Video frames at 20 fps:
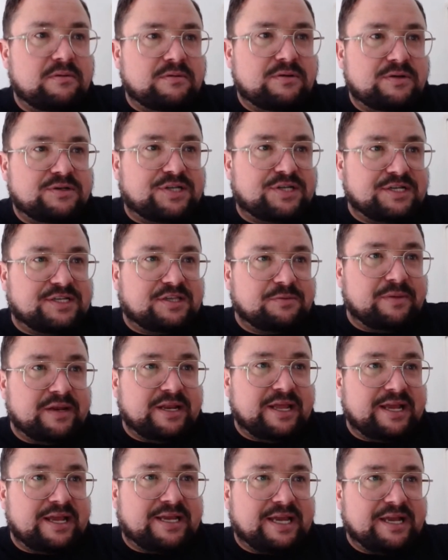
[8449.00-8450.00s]
since the minute
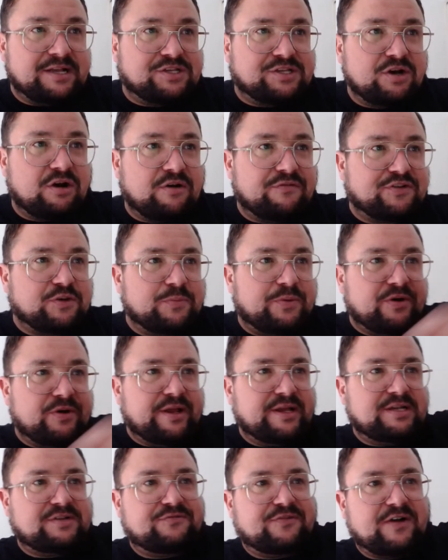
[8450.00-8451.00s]
it kicked off, to be
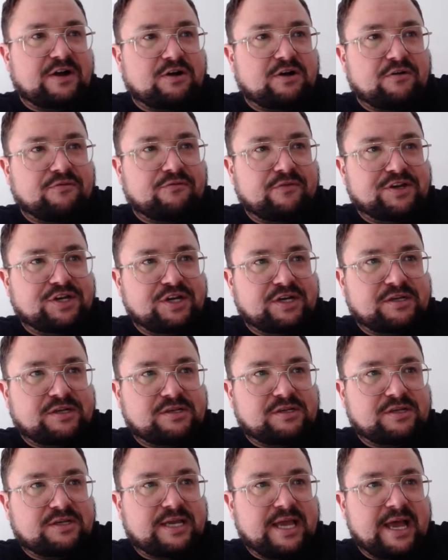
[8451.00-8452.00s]
honest. Fuck off, Richard
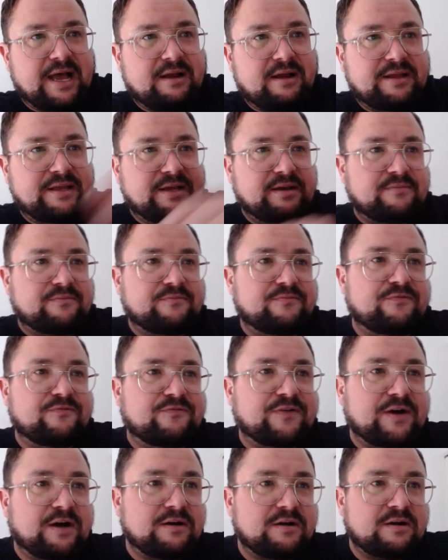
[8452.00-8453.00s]
Cowley, you
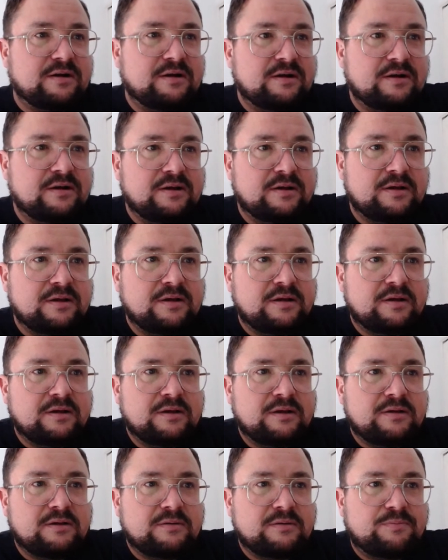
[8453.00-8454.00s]
fuck.
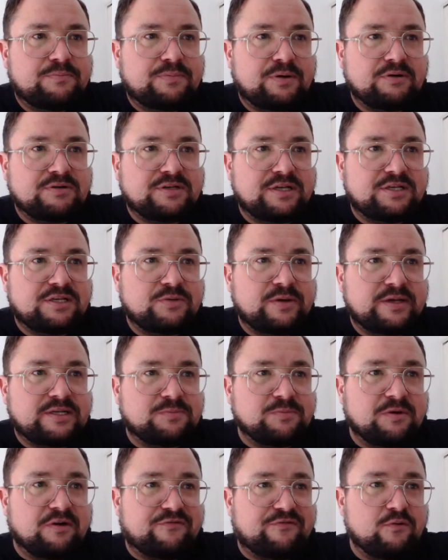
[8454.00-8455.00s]
Poxy tweets.
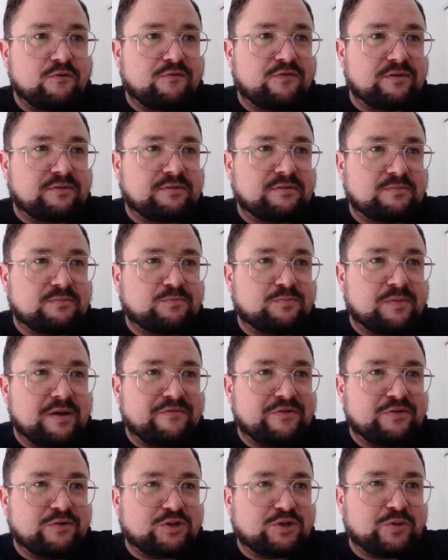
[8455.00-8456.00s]
My fault for having
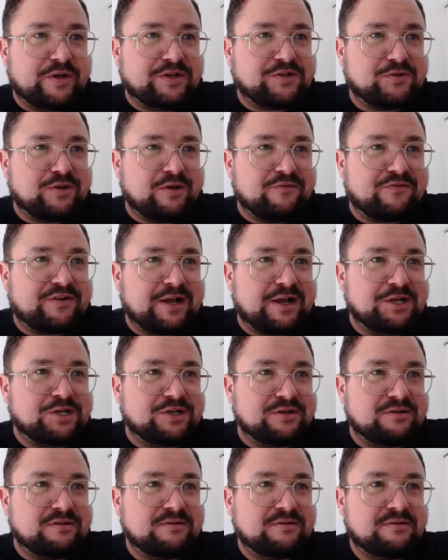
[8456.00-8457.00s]
your tweets on notification.